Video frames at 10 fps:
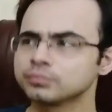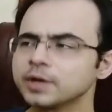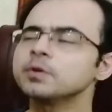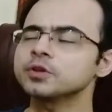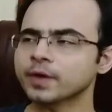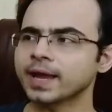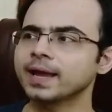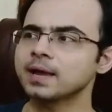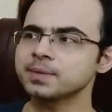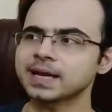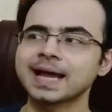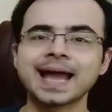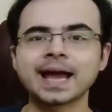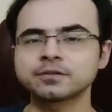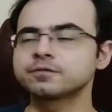It was okay, I mean, I
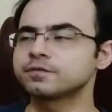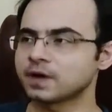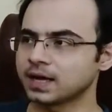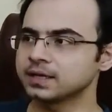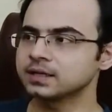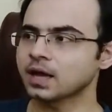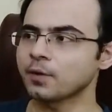had fun.